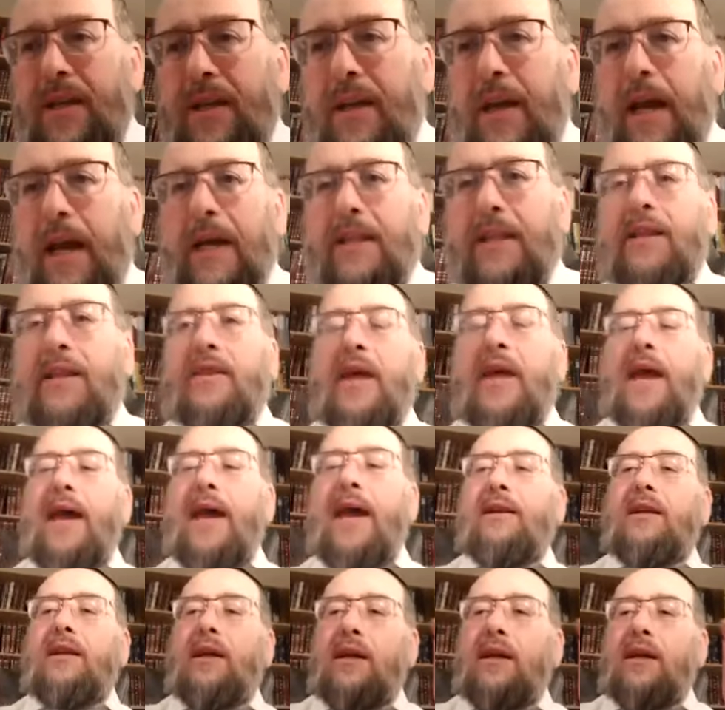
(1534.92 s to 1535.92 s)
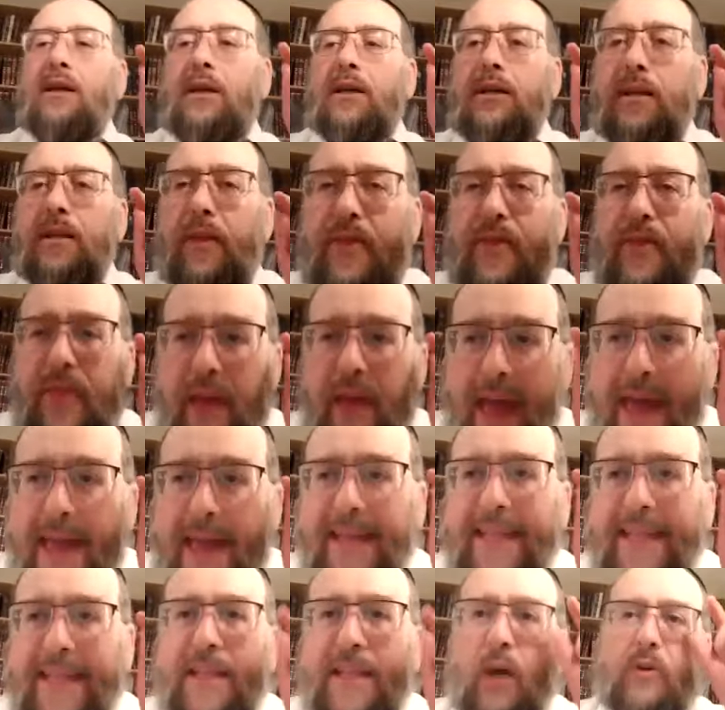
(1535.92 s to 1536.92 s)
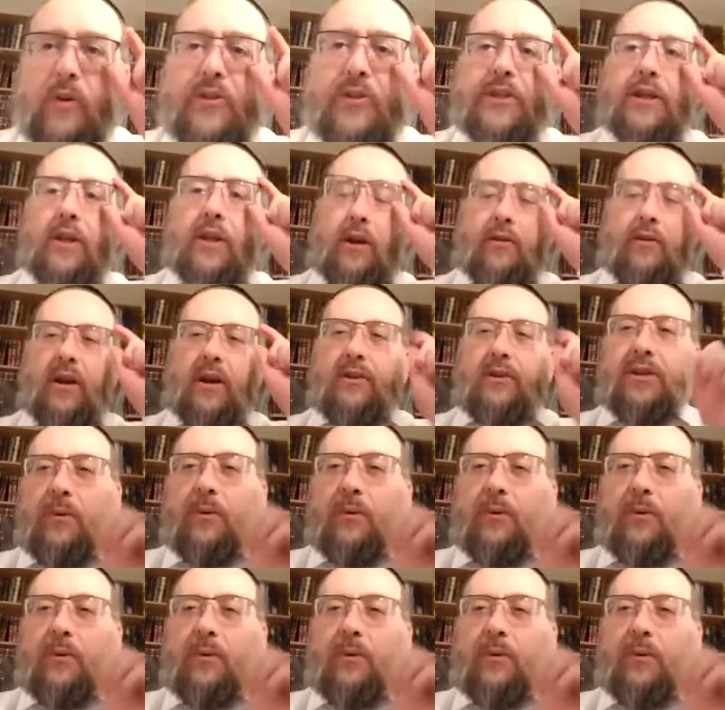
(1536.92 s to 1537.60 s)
And then there, in those scenarios,